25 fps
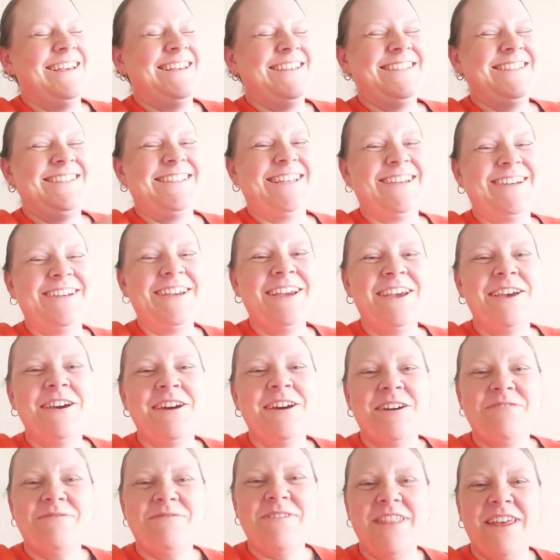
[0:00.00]
so
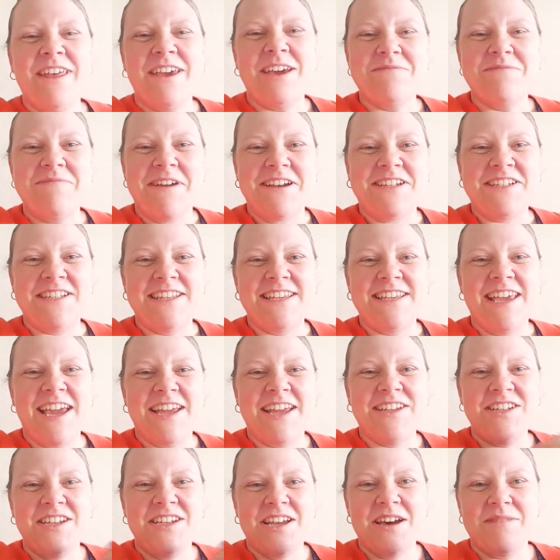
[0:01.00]
I feel like I'm actually
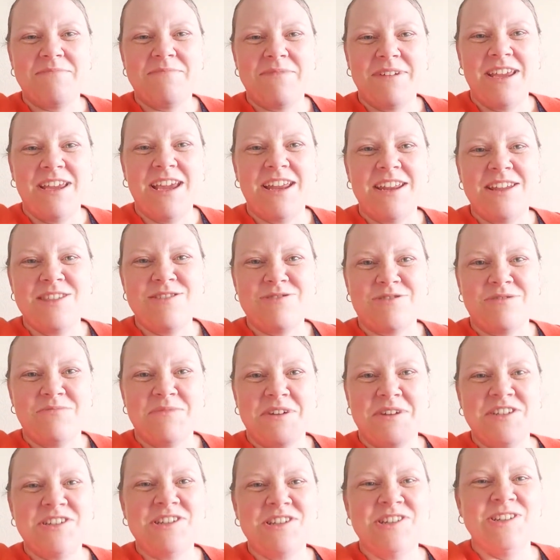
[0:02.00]
catching up and getting through
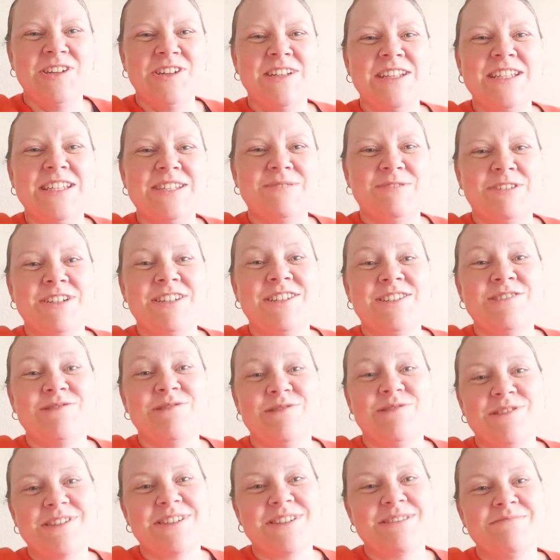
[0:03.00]
my to-do list which is
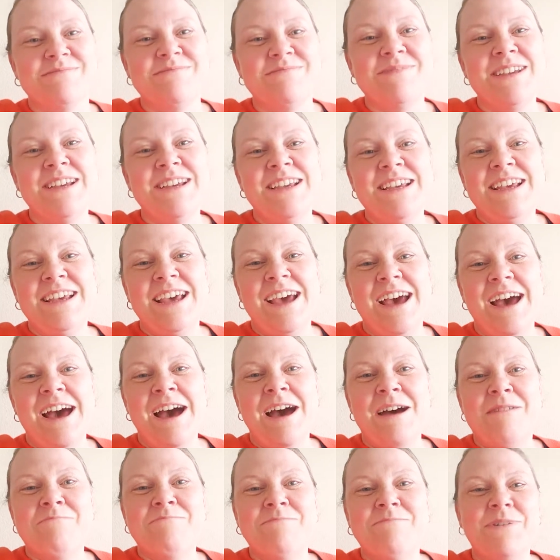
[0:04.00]
awesome.
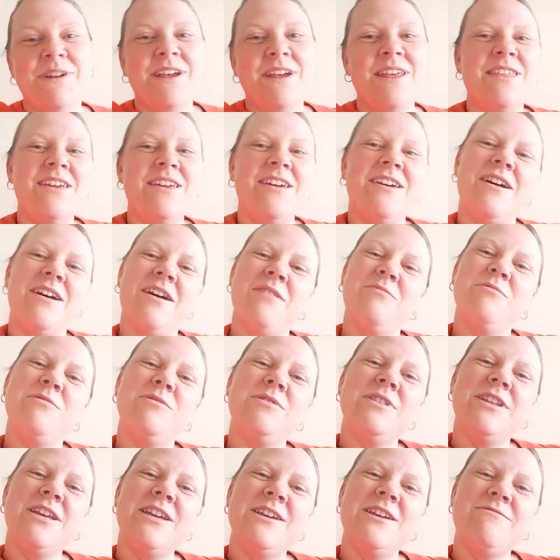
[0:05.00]
Um, but I think I will
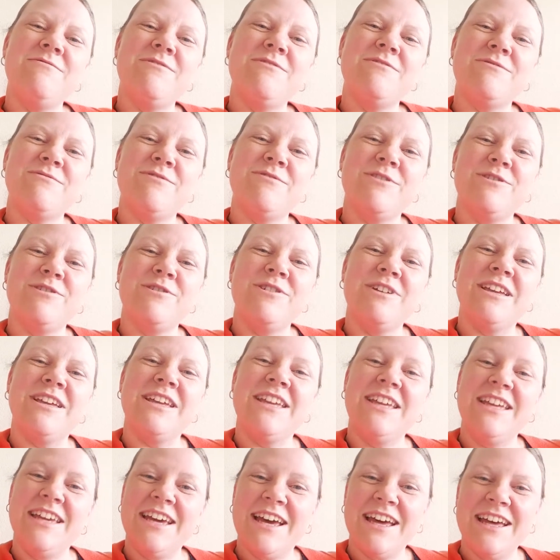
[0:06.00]
leave the vlog
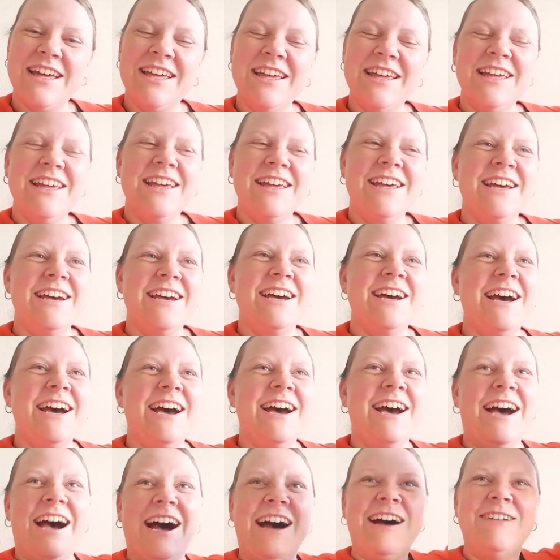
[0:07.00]
here.
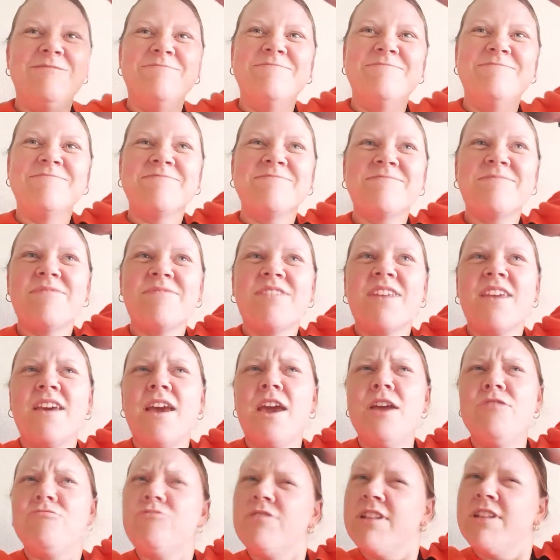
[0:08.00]
Um,
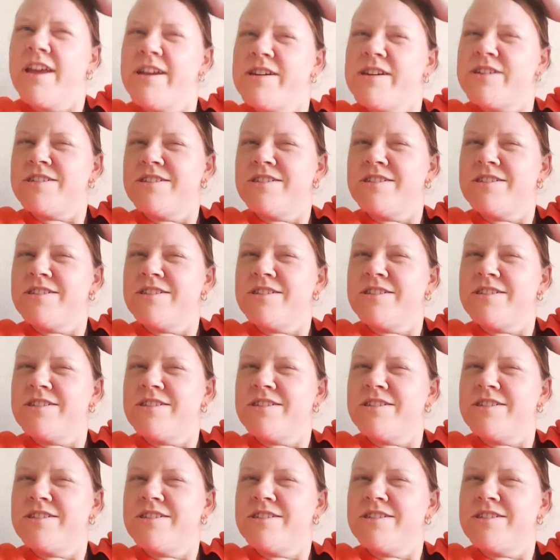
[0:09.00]
in relation